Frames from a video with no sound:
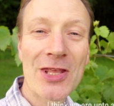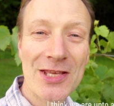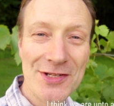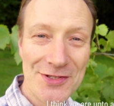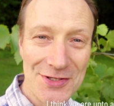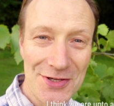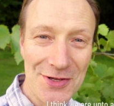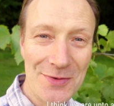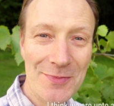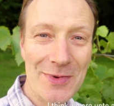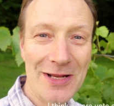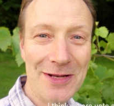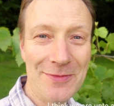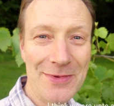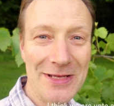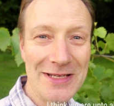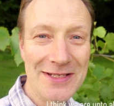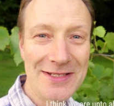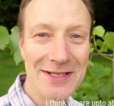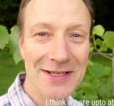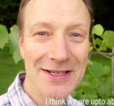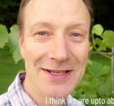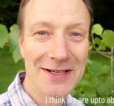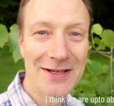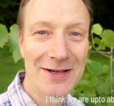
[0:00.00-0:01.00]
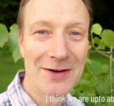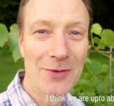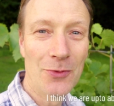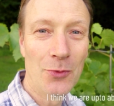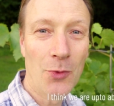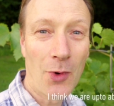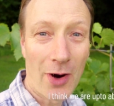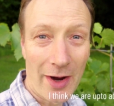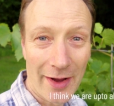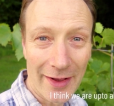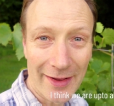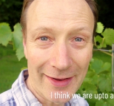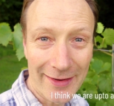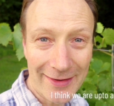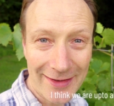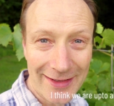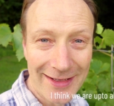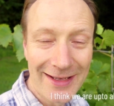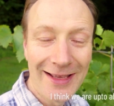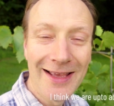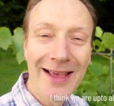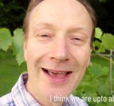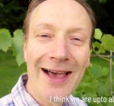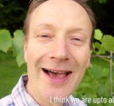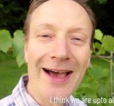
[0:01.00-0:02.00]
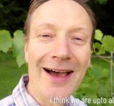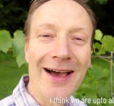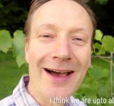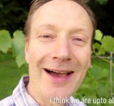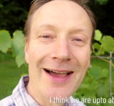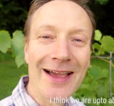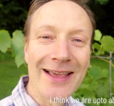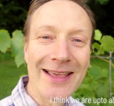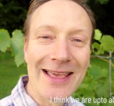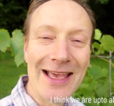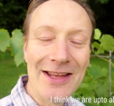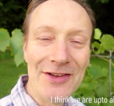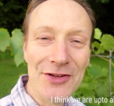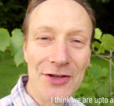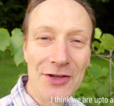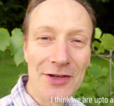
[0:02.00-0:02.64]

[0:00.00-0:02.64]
2mm wire. Again,